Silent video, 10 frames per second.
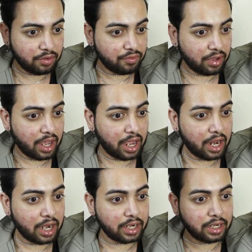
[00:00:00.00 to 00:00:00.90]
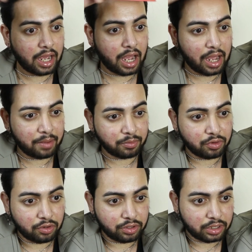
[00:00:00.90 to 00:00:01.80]
and I'm
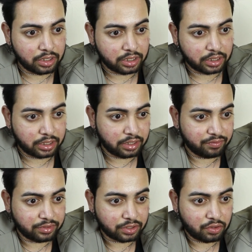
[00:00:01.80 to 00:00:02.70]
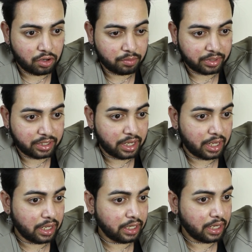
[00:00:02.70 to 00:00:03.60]
gonna give it a comb again,